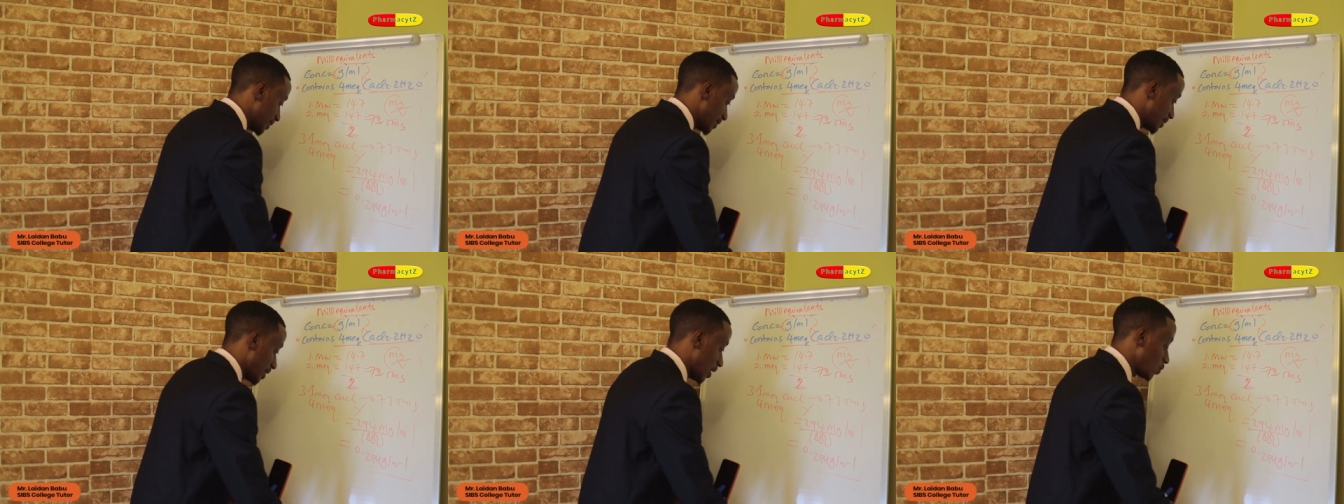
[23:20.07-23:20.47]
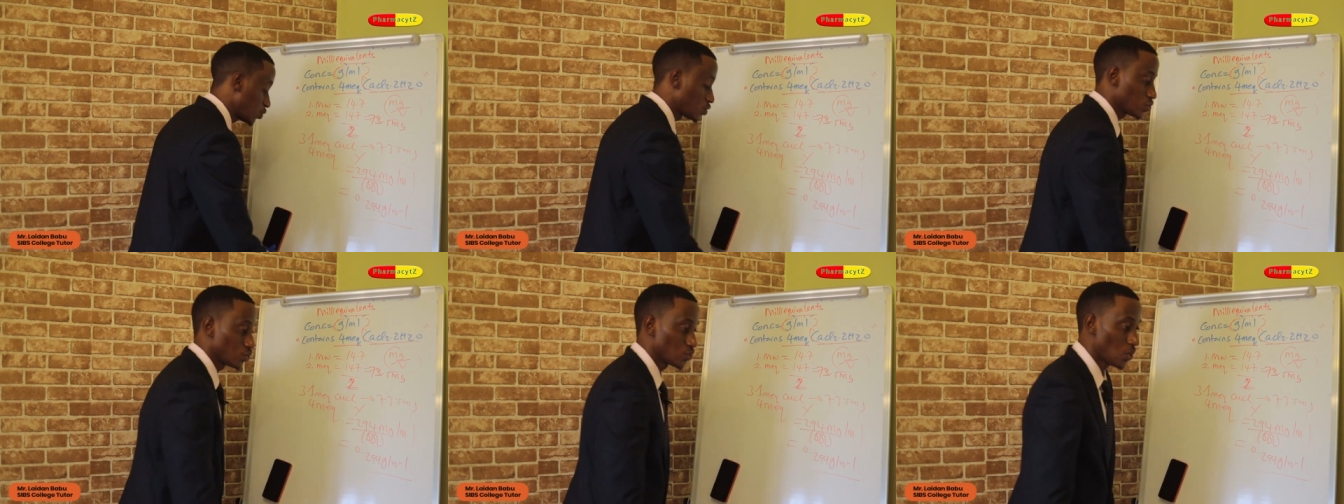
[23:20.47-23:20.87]
is how
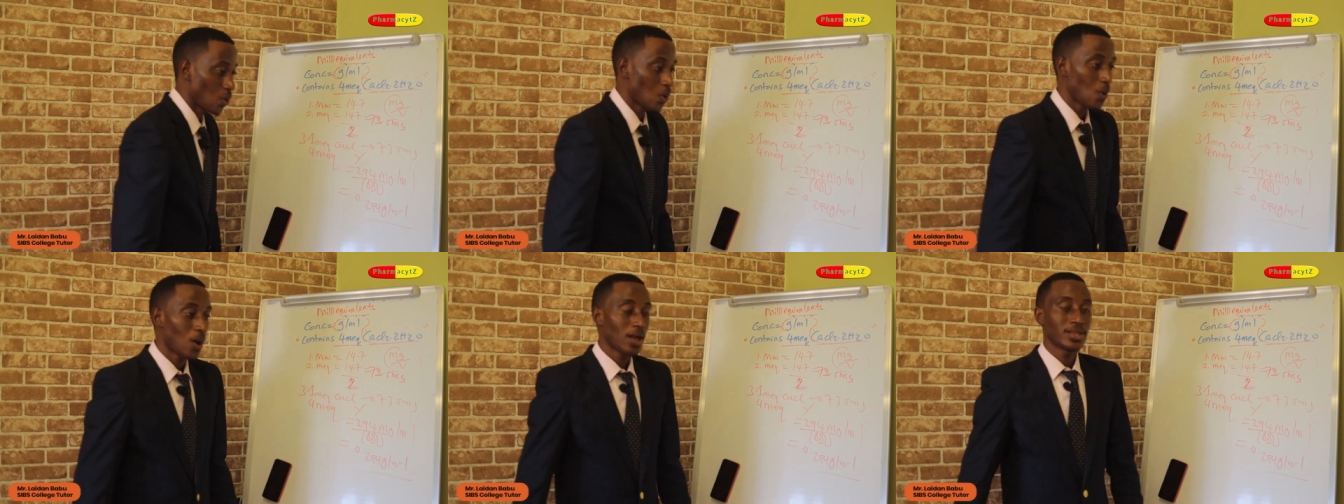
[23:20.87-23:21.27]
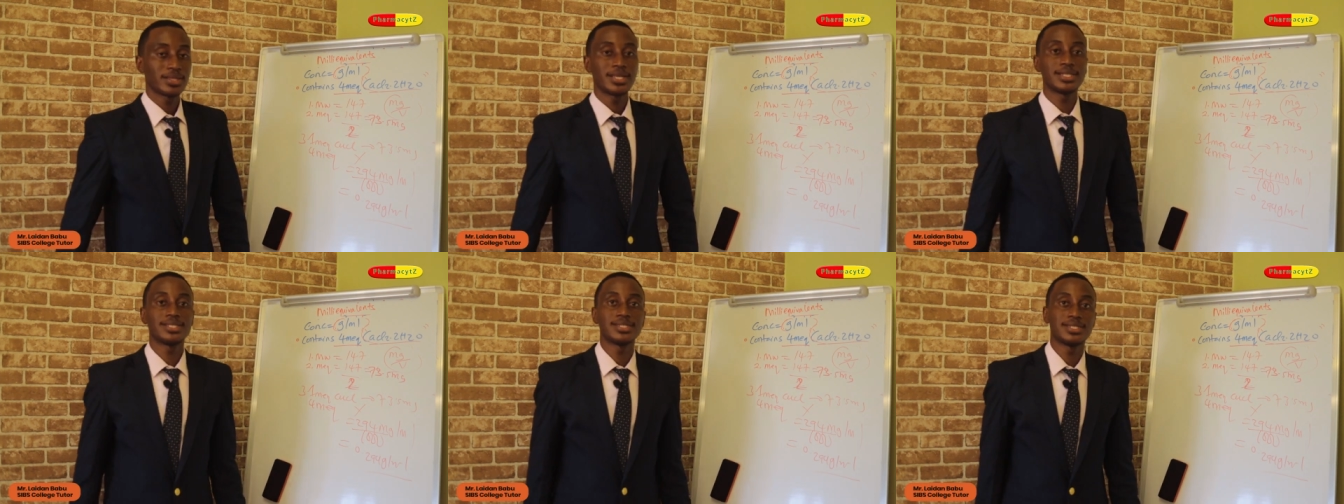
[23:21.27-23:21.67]
to go
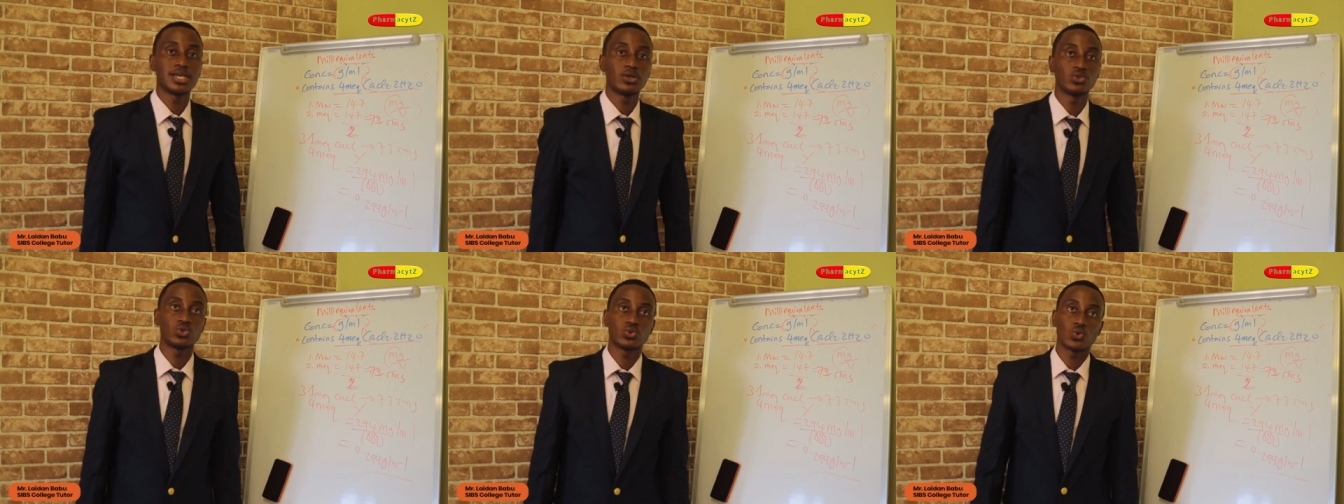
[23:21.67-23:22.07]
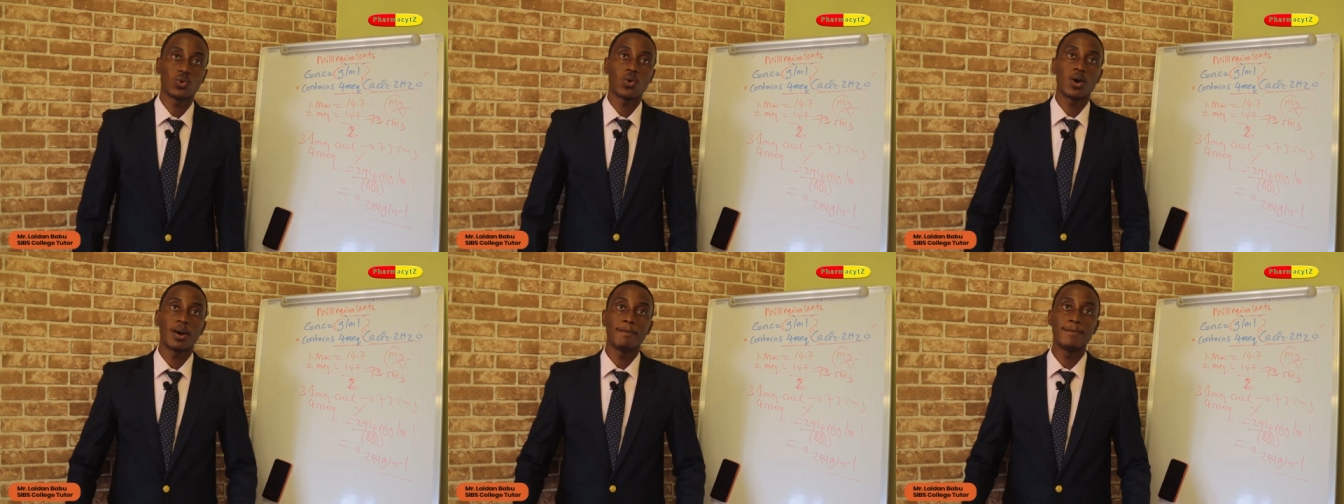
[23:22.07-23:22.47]

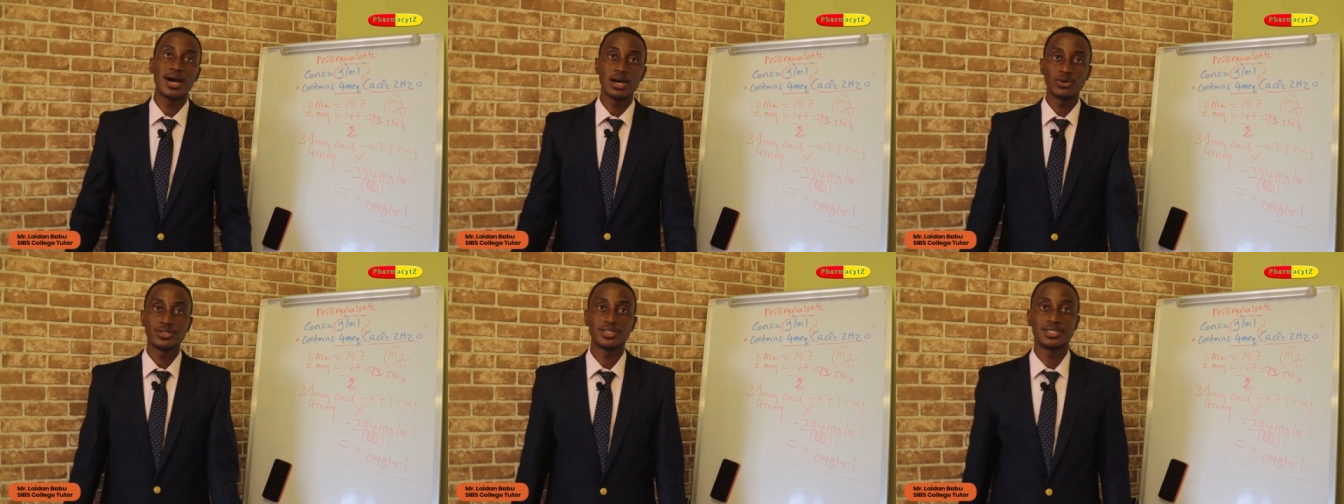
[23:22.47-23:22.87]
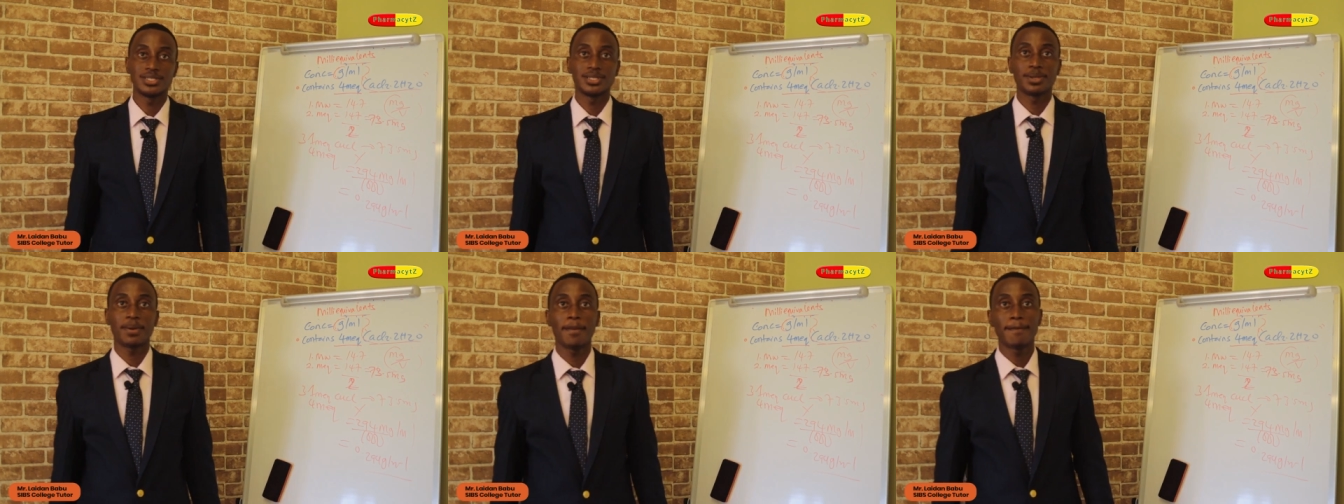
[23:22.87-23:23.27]
about
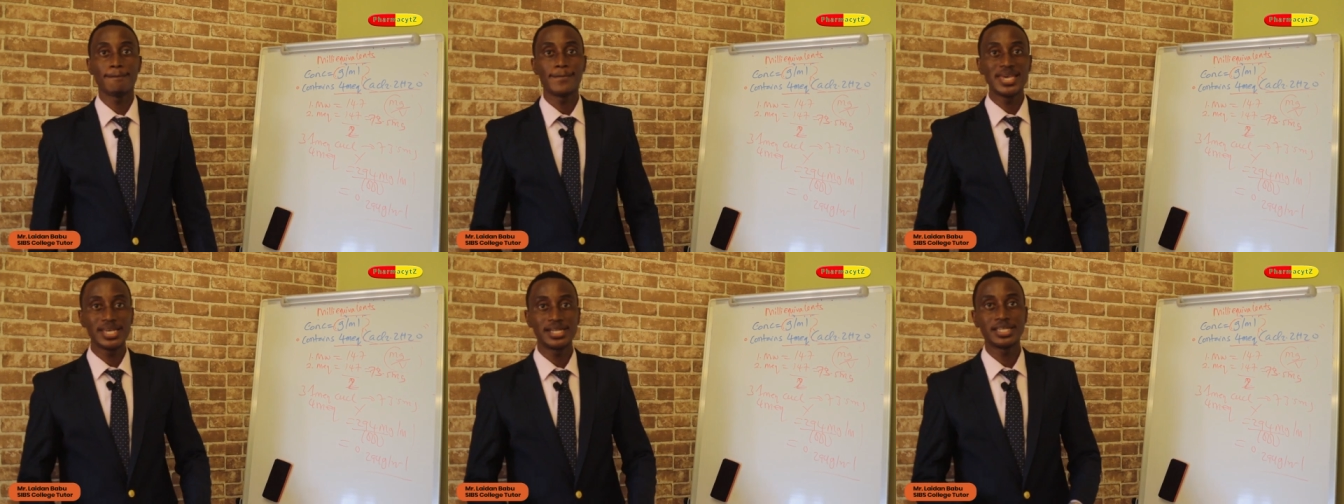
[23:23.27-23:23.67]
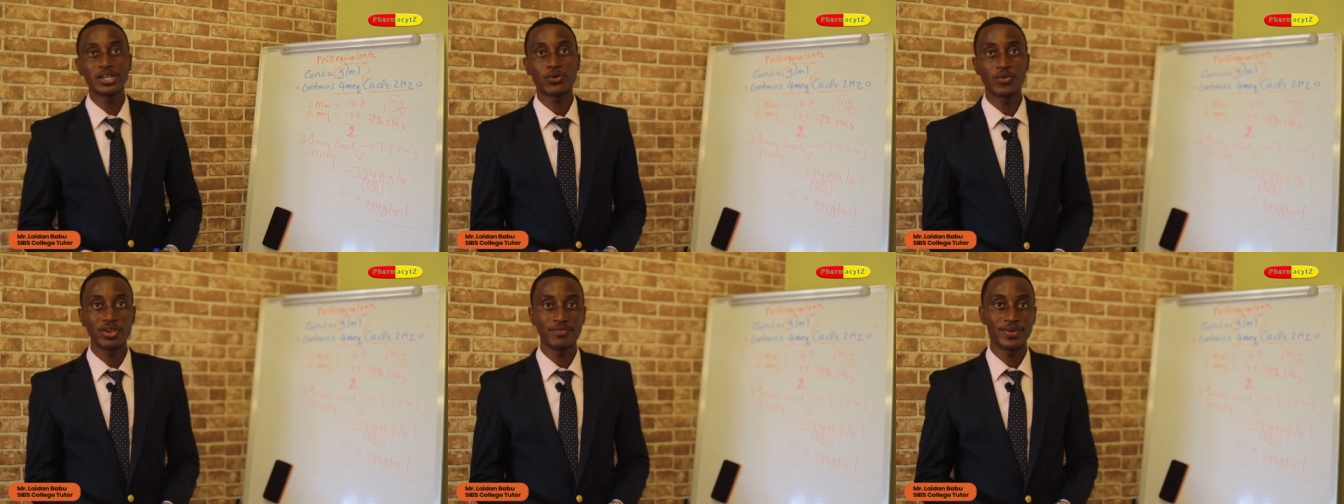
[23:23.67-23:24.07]

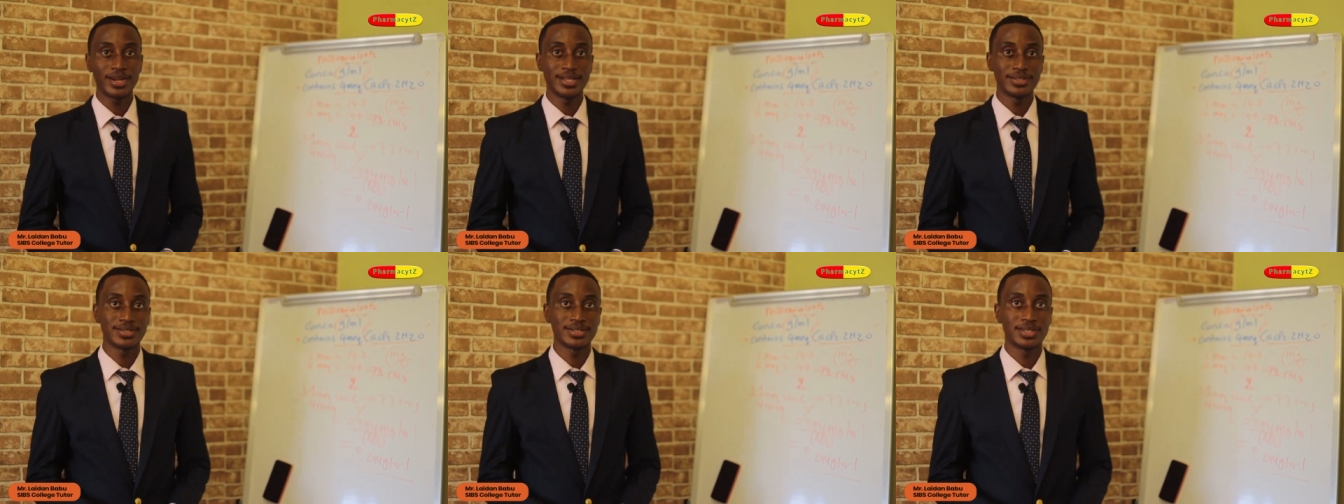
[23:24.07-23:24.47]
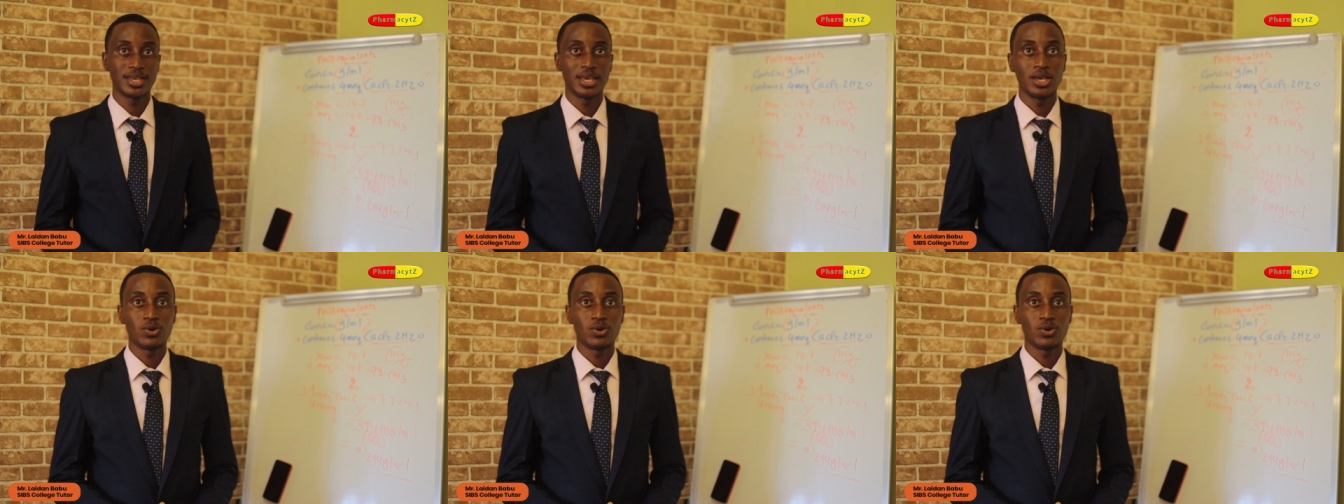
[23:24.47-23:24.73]
milliequivalents.